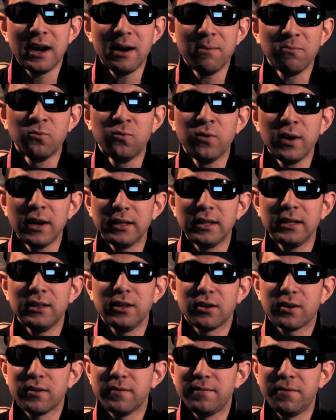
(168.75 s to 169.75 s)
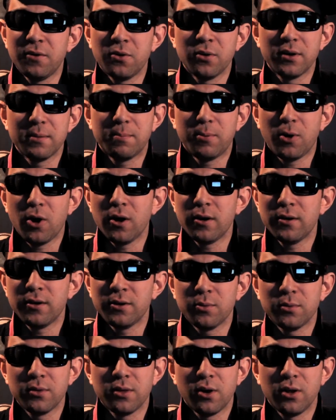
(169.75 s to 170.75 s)
and I'm really looking forward to
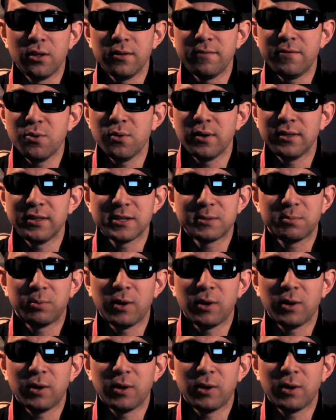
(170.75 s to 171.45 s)
partnering with all of you on this